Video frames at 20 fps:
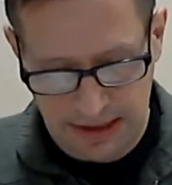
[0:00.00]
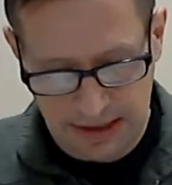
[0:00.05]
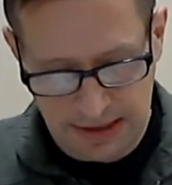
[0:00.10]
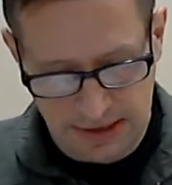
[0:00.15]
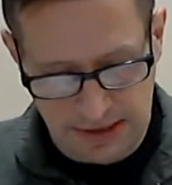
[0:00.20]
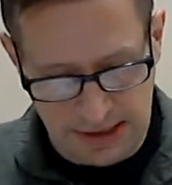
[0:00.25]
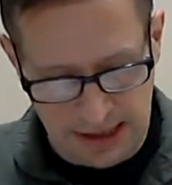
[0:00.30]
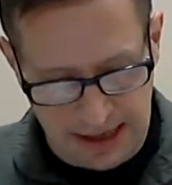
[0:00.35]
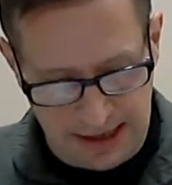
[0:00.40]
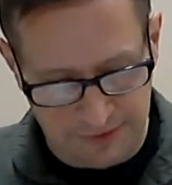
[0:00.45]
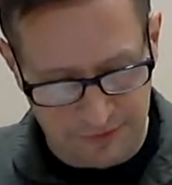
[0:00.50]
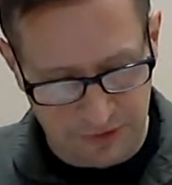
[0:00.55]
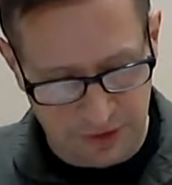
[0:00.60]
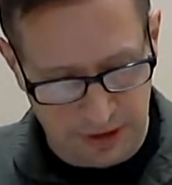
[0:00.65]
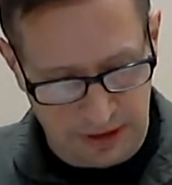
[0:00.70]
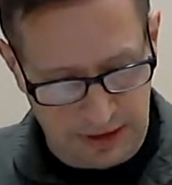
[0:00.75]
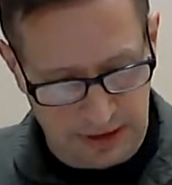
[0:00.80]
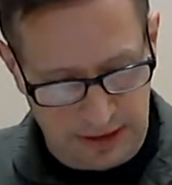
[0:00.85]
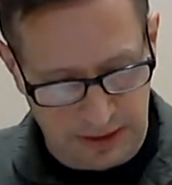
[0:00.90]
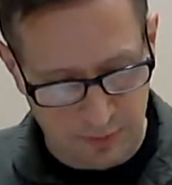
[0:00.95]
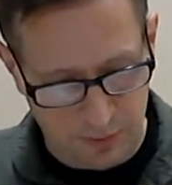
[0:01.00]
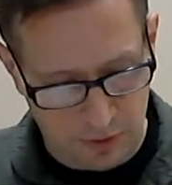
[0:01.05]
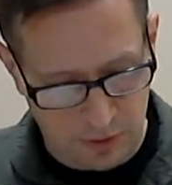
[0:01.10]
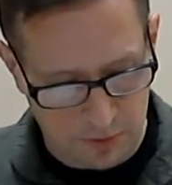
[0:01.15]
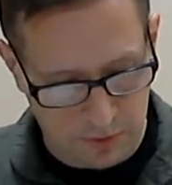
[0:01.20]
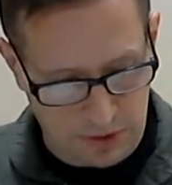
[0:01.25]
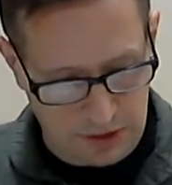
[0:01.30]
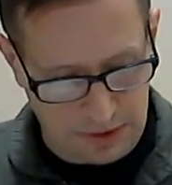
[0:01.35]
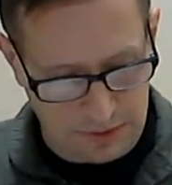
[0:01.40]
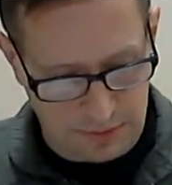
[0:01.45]
staff and we'll
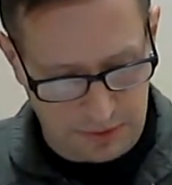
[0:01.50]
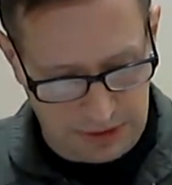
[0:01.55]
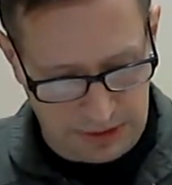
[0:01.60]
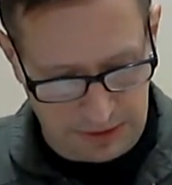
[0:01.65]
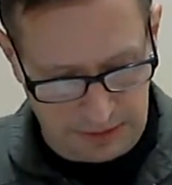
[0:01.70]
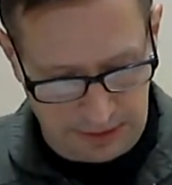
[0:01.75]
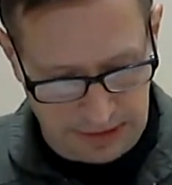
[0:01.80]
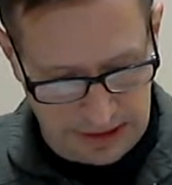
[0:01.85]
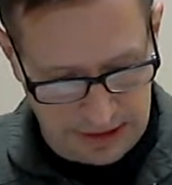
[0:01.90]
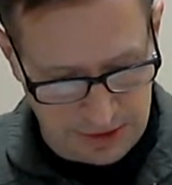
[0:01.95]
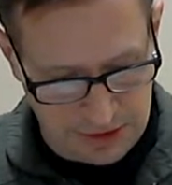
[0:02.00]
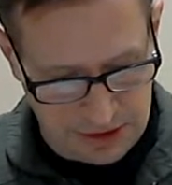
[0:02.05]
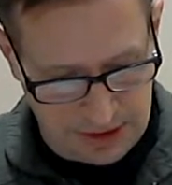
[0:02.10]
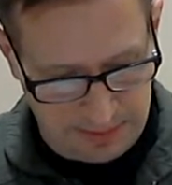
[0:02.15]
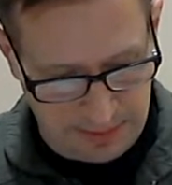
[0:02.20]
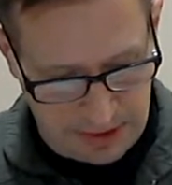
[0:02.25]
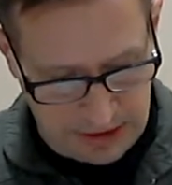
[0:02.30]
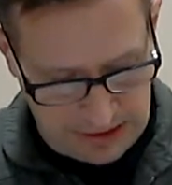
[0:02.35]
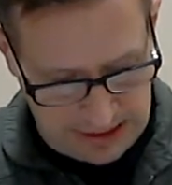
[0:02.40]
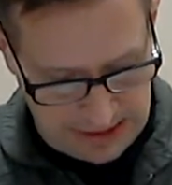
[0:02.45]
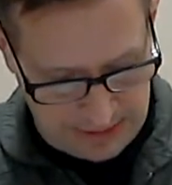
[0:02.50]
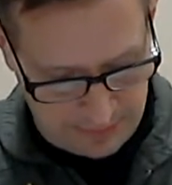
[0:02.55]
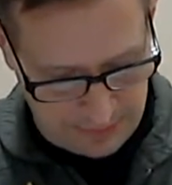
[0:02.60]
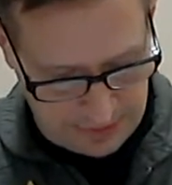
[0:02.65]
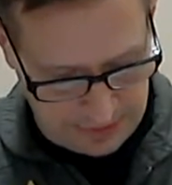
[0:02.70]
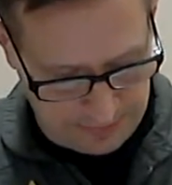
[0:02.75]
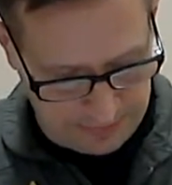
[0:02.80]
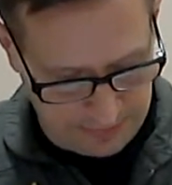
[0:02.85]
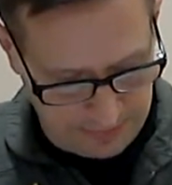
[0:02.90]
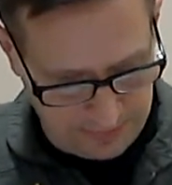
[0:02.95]
work with your leadership on that one.